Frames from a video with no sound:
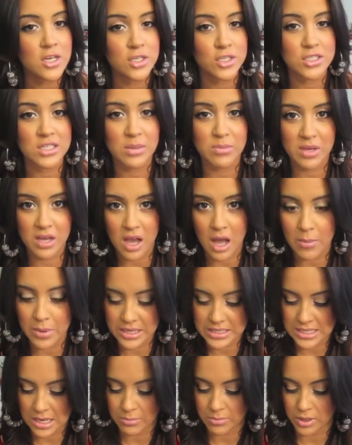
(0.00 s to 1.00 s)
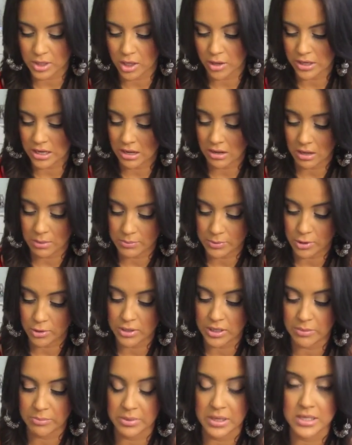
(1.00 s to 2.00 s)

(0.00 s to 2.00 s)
just leave me a comment down below and I'll upload it.